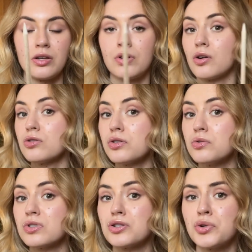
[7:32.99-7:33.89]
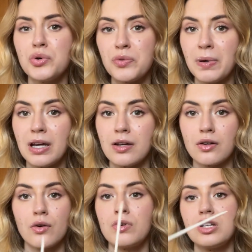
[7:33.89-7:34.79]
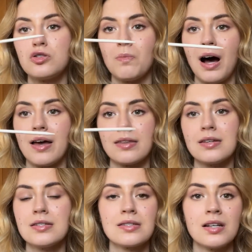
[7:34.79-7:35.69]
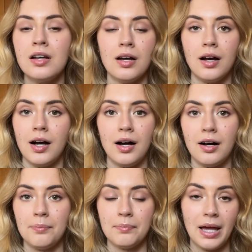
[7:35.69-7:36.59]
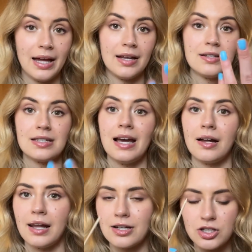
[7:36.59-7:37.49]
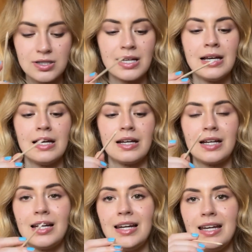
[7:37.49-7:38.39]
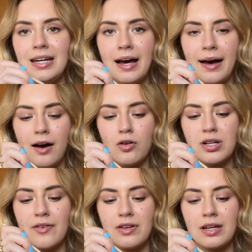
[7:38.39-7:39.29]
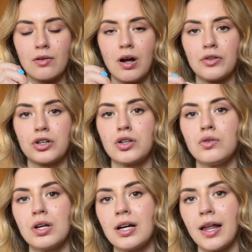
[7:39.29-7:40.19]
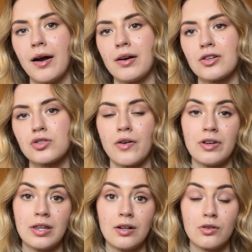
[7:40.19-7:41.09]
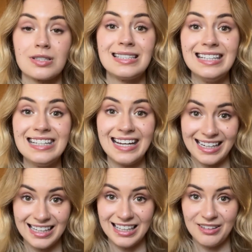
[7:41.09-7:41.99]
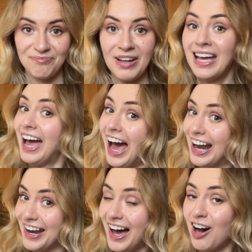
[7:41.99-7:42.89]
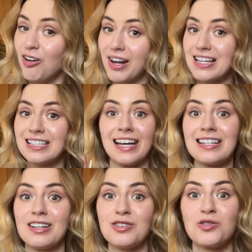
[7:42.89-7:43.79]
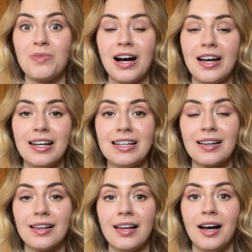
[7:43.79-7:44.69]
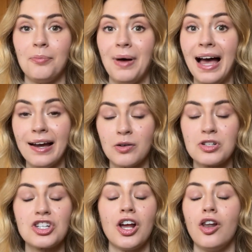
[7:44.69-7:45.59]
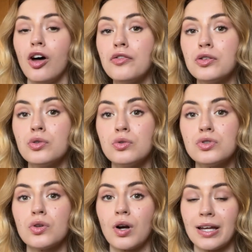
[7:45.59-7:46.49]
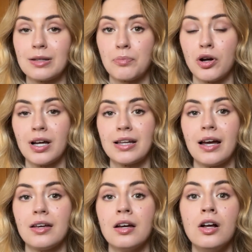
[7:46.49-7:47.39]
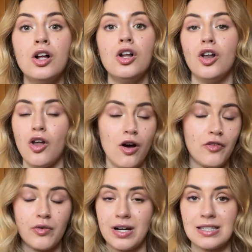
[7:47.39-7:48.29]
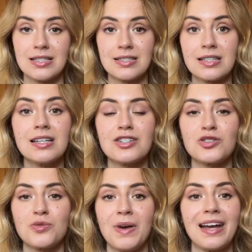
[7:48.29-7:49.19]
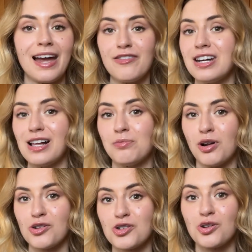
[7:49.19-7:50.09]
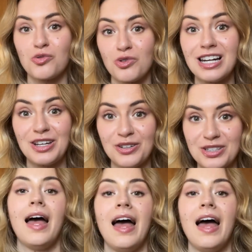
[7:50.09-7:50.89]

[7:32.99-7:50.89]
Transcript: You can also use a toothpick, no need to buy these. And yeah, like just clean out everything around the cuticle area so everything looks neat and clean. And now let's get into my little hack, which I love to use, or like the product I love already since years to make every nail polish look really good.